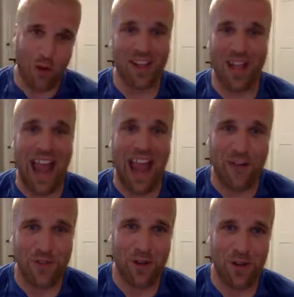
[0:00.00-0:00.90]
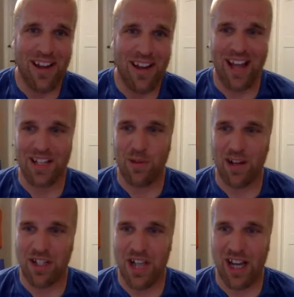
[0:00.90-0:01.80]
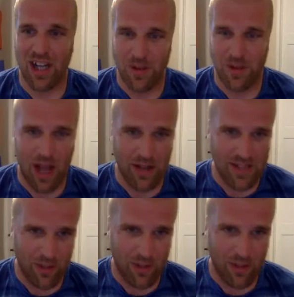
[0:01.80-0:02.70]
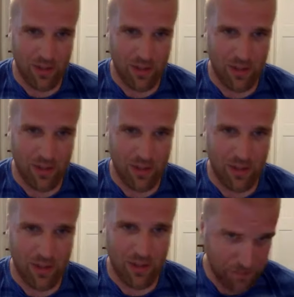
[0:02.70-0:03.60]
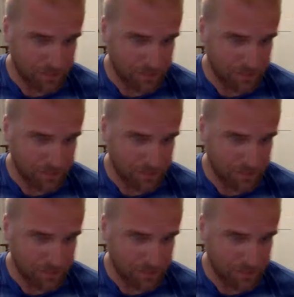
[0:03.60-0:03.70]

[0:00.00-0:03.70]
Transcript: like you have to. I just wanted to check up. So how's everyone? Good?